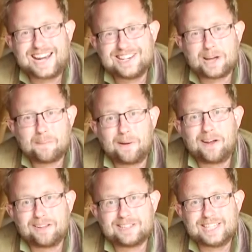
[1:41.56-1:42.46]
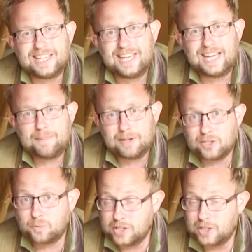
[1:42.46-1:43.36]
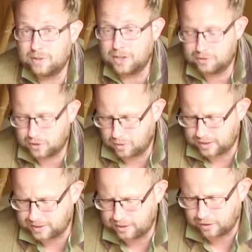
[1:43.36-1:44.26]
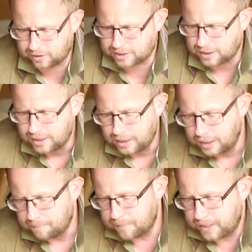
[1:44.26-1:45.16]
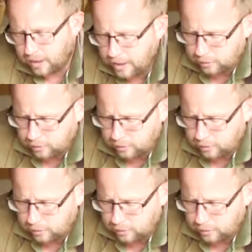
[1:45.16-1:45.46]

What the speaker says: end up planting here, because we do use quite a lot. But I